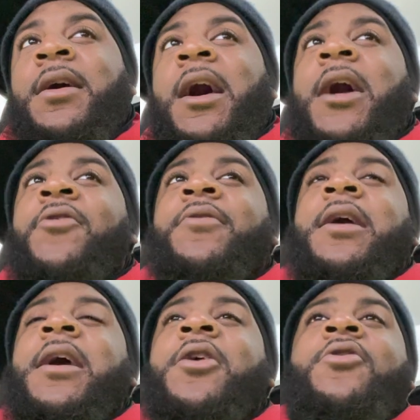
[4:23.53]
I don't
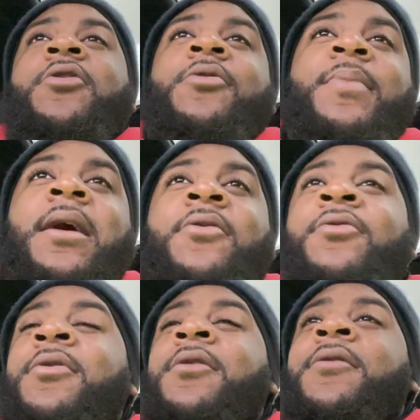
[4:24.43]
care
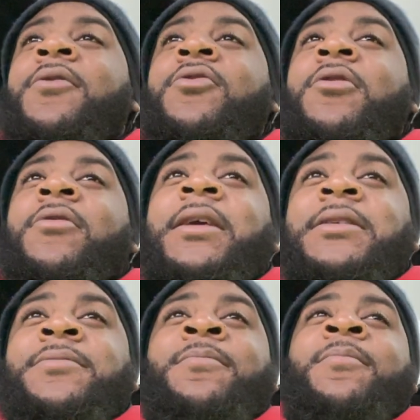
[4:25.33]
about, you know,
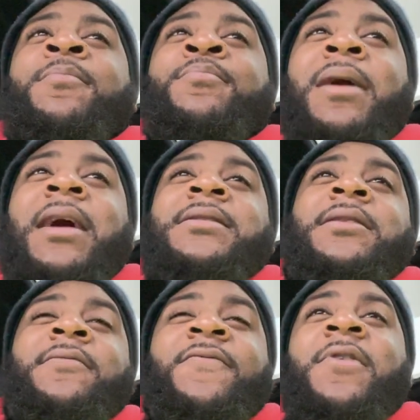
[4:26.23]
these
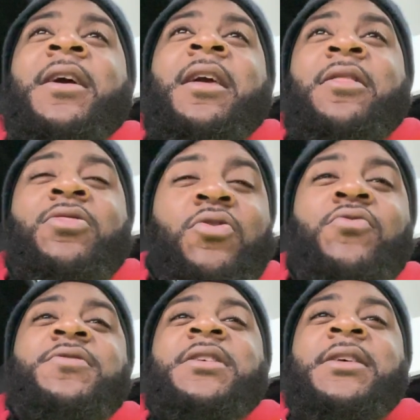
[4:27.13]
boxing fucking
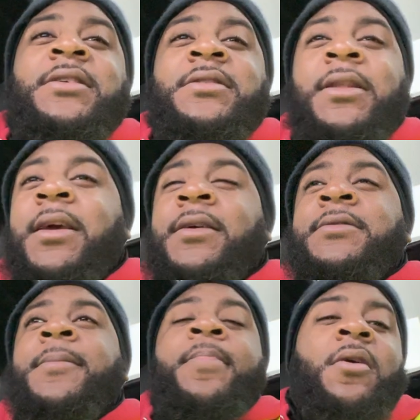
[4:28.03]
enthusiast
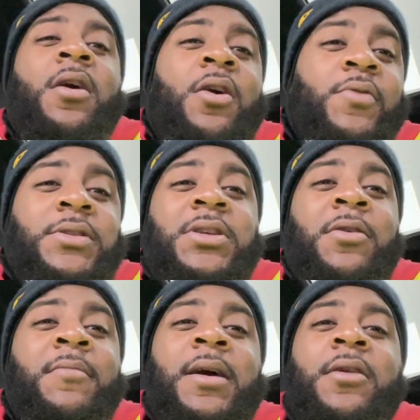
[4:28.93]
niggas always
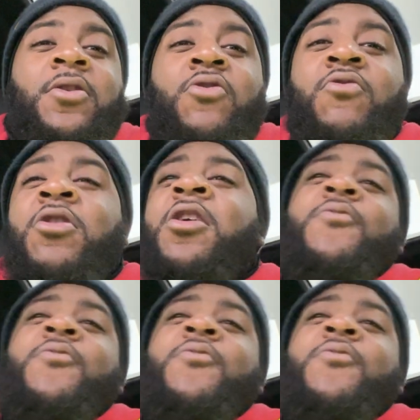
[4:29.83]
come out of nowhere.